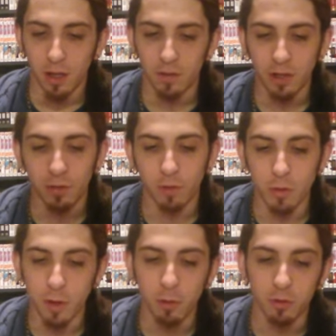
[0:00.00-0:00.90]
it's like a
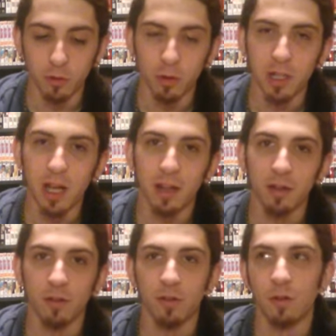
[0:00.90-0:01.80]
Romeo and Juliet.
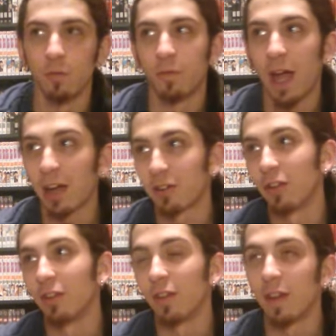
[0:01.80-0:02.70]
There's two
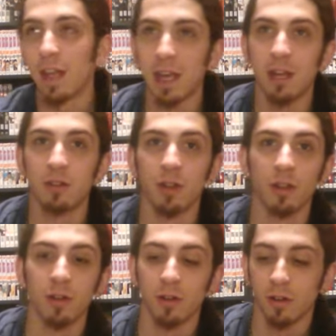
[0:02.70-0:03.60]
factions and they hate each
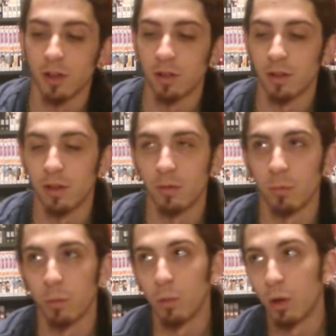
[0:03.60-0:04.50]
other, and then
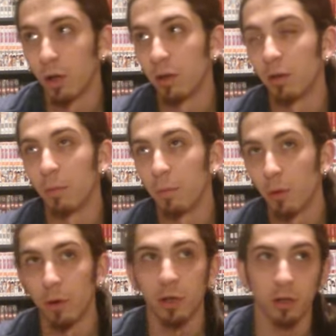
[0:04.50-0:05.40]
one a
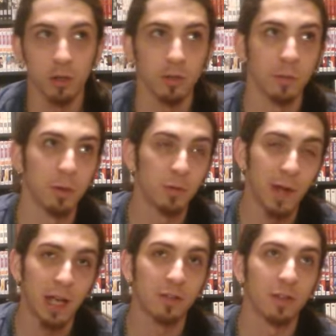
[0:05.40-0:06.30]
boy and a girl from each
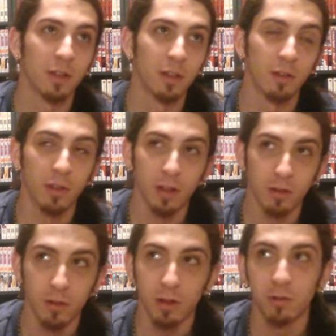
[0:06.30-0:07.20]
faction that they,
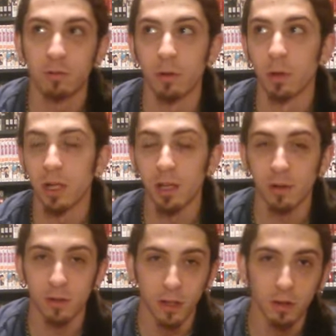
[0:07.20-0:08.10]
they grow
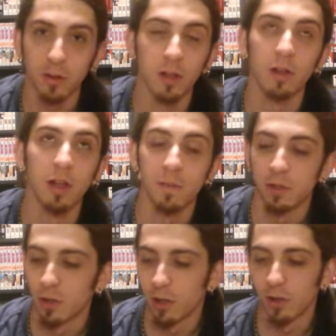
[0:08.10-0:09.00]
together and they, they love
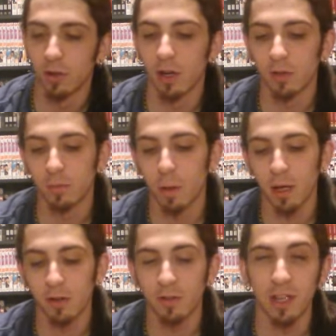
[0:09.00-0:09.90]
each other and it's
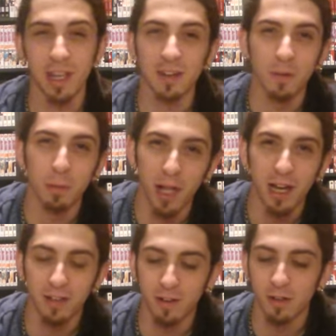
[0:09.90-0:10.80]
but it's like
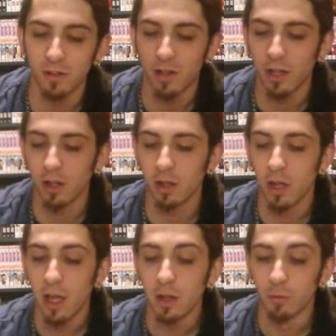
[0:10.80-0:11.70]
interplanetary scale
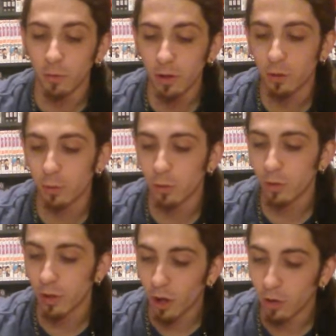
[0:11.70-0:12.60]
it's really
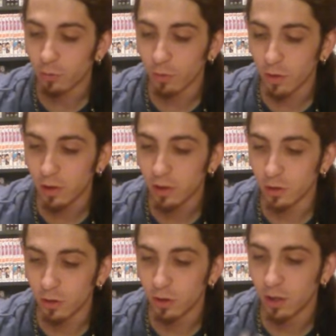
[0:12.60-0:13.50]
cool the art's really
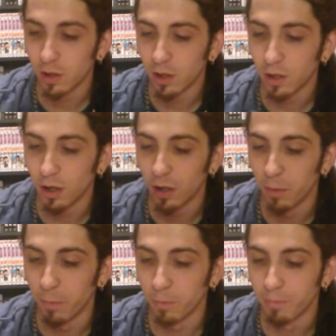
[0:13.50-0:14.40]
good
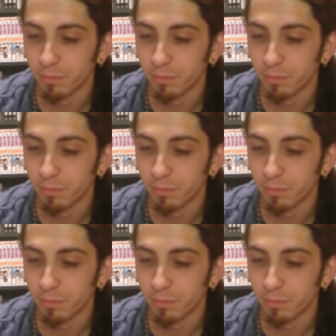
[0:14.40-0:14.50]
um,